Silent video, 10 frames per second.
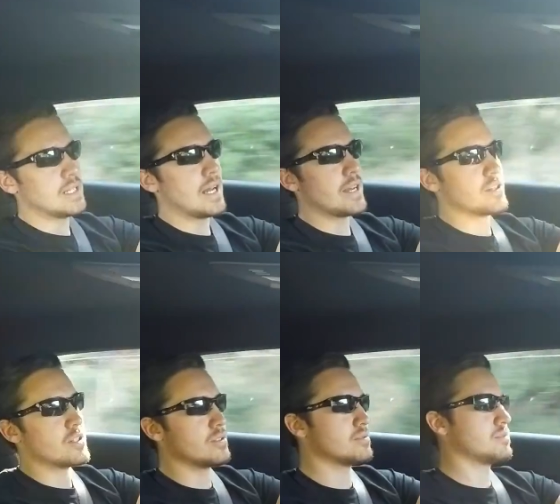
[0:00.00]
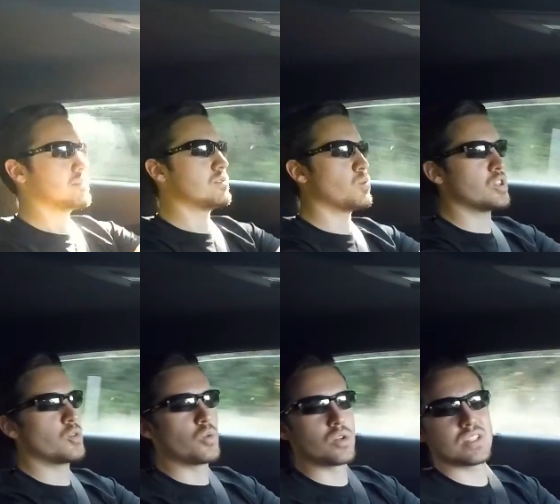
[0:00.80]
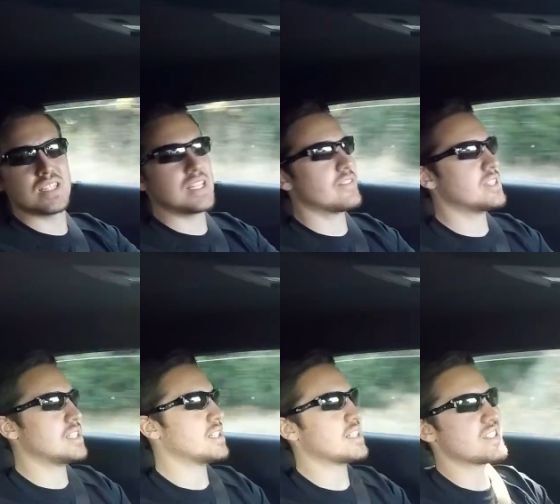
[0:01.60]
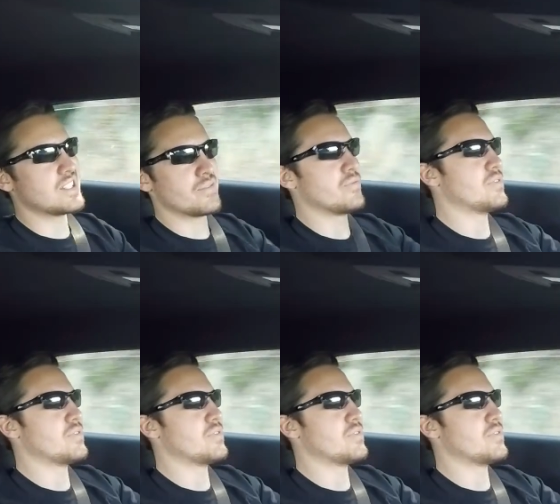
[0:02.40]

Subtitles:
I don't know. With the warranty and everything, that's a different